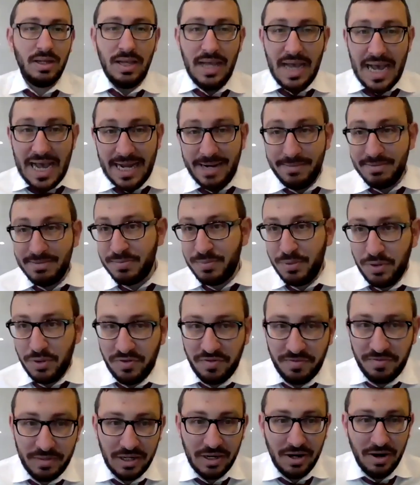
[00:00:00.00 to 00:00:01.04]
Adam's booted from
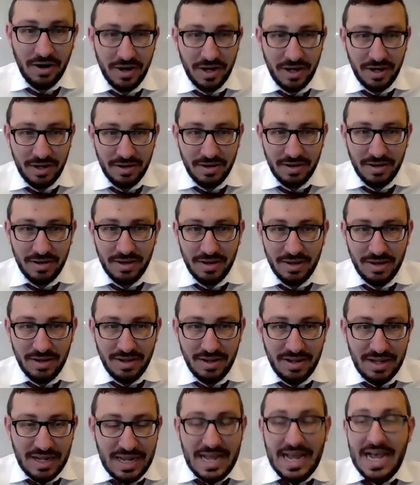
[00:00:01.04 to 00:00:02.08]
the garden.
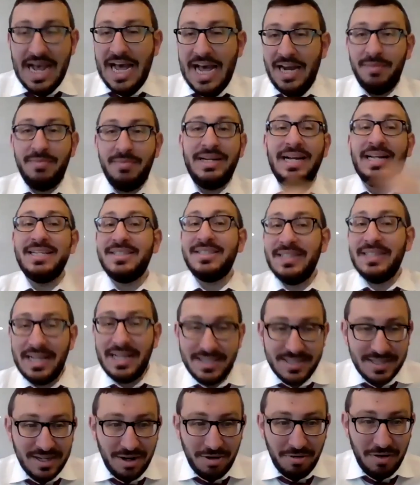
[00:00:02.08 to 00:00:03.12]
Adam gets a
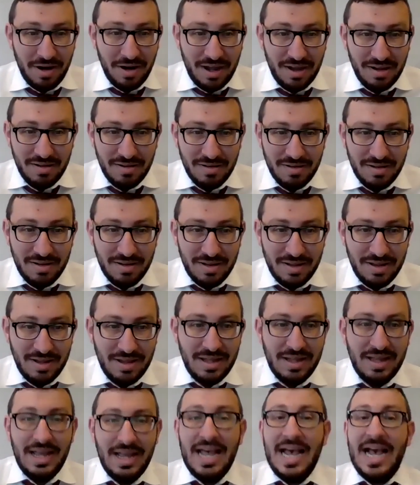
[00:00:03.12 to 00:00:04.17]
Yetzer Hara.
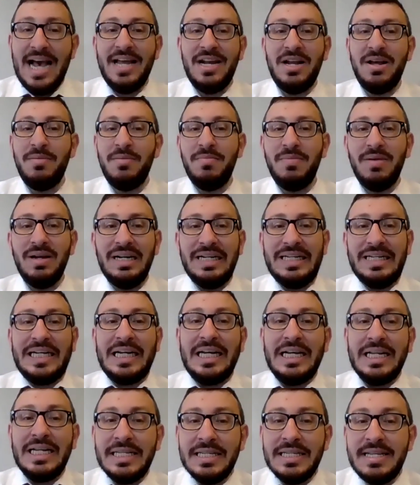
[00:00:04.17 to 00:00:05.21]
Adam
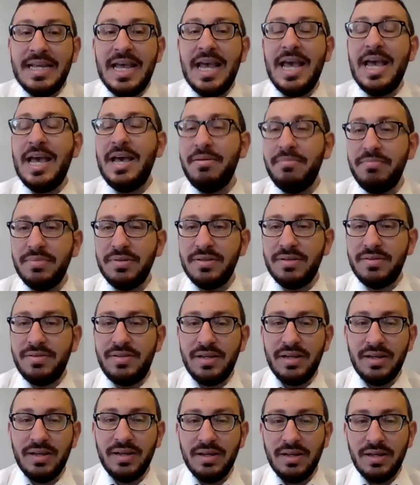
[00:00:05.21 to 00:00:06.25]
condemned
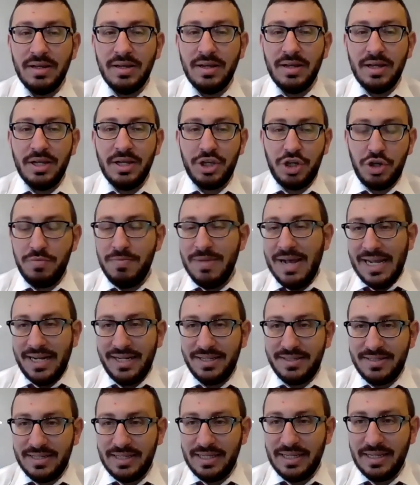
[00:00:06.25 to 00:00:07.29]

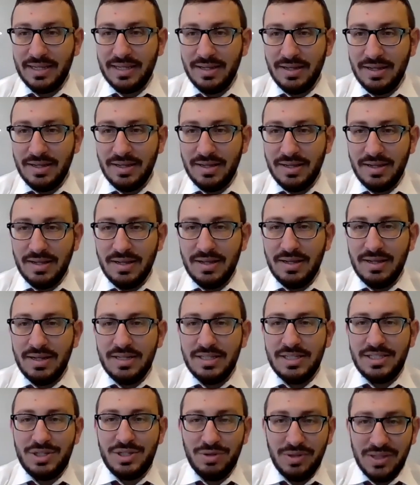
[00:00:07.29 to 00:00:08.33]
humanity
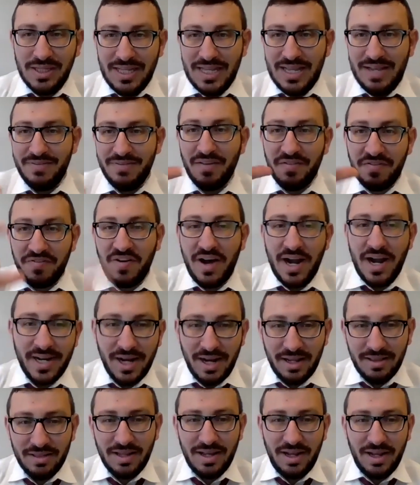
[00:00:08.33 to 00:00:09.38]
to live a finite
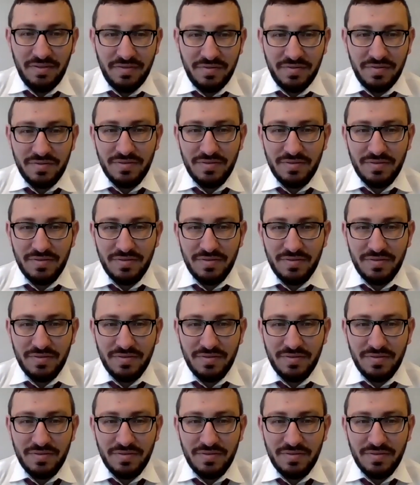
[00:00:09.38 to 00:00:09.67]
life.